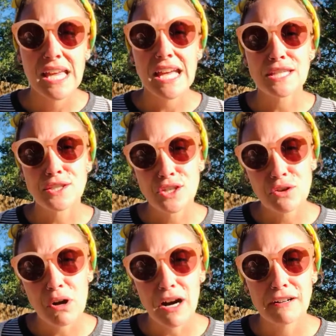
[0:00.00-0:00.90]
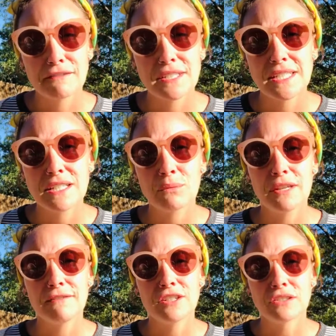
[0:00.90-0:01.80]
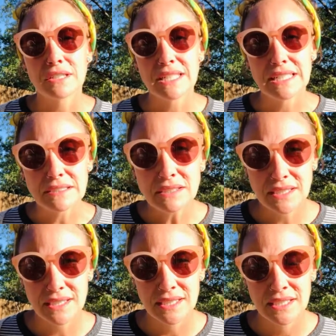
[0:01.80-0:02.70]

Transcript: And so often we feel guilt